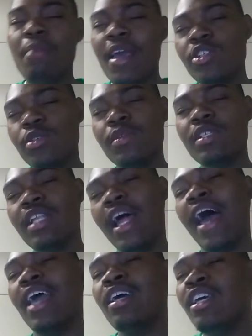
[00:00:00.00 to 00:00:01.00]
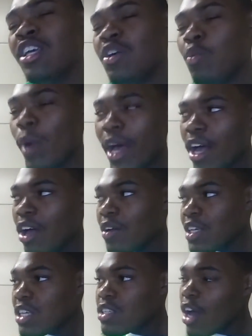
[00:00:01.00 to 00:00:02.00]
Major was like, well,
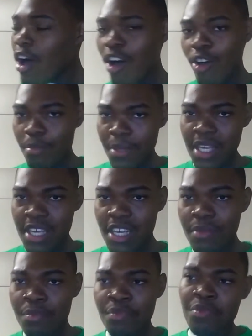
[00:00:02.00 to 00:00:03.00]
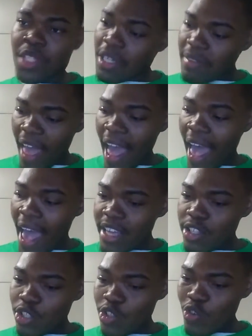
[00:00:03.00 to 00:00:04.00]
he told me
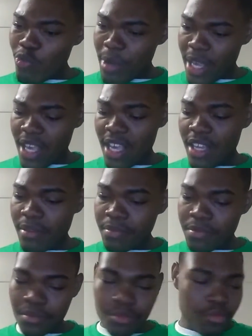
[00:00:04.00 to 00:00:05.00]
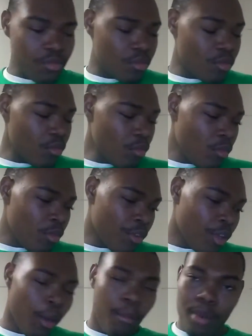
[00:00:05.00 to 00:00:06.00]
that you've been
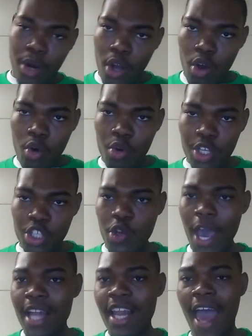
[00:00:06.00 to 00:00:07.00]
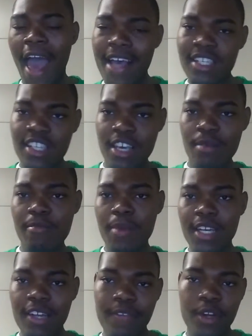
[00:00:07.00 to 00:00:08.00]
broke. You had to ask him
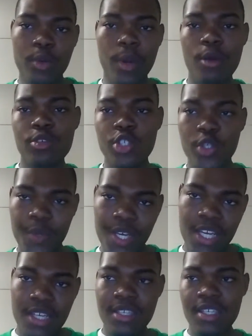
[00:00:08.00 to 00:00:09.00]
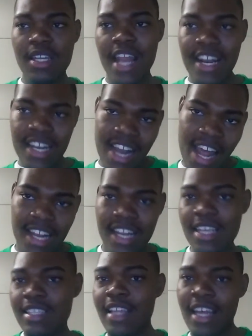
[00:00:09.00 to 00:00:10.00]
money for groceries and da da da da
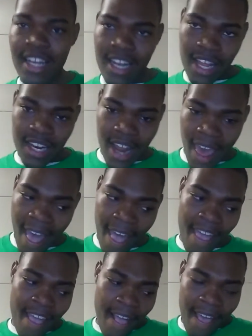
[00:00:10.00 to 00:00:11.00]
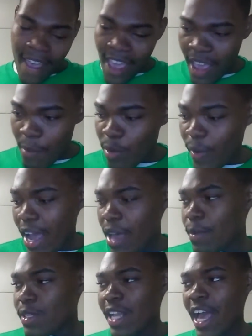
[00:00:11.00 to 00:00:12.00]
this, da da da that. And Mariah
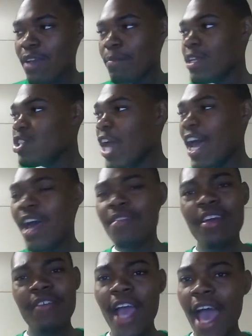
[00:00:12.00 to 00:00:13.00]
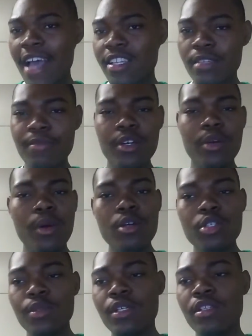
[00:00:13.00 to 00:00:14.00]
was like, bitch, I have never asked him for
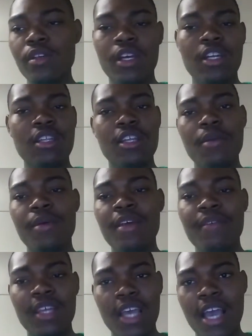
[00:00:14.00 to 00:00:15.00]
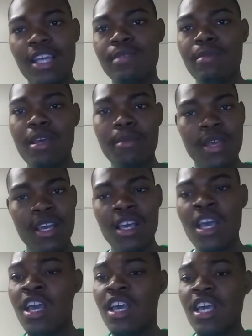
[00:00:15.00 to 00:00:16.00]
groceries or anything, whatever the case may
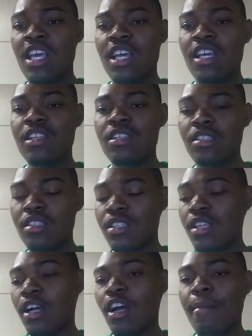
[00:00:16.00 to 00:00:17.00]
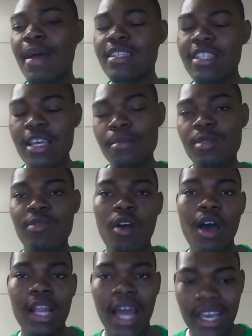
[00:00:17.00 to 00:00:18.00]
be. He can suck on my tits for
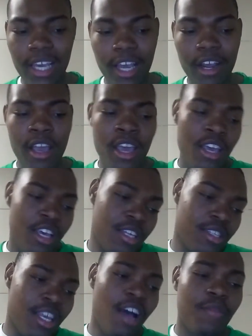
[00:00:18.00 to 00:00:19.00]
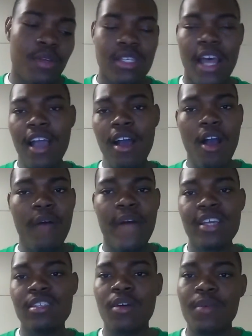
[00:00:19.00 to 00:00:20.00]
all I care. And Self was like, all
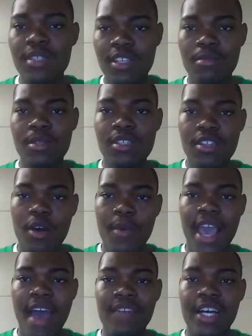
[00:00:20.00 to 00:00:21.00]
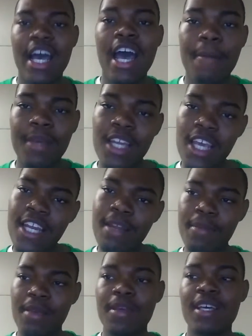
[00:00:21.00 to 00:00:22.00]
right, so it seems as though we have a common
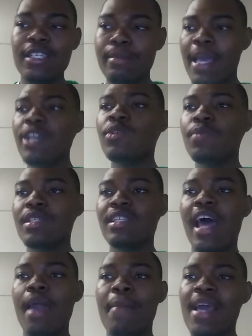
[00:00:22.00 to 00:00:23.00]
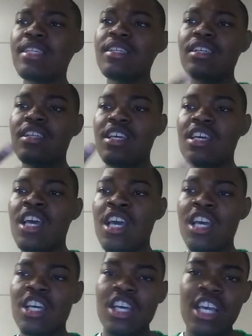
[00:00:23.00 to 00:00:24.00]
enemy. Because Major was like, basically,
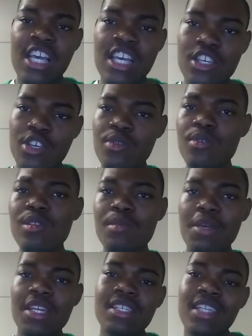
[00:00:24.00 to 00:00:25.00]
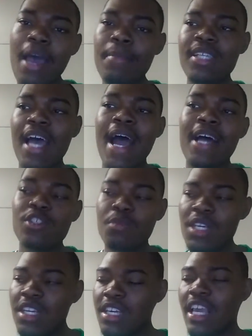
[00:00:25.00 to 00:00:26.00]
he used me to sabotage
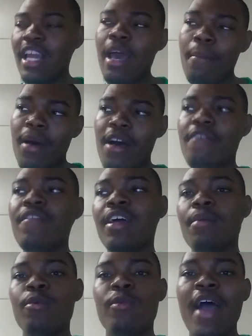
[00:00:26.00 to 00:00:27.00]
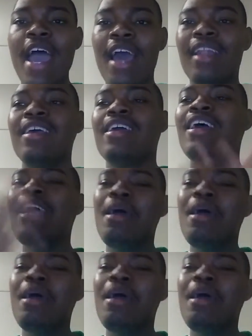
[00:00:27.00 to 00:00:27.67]
me to get at motherfucking Mariah Lynn.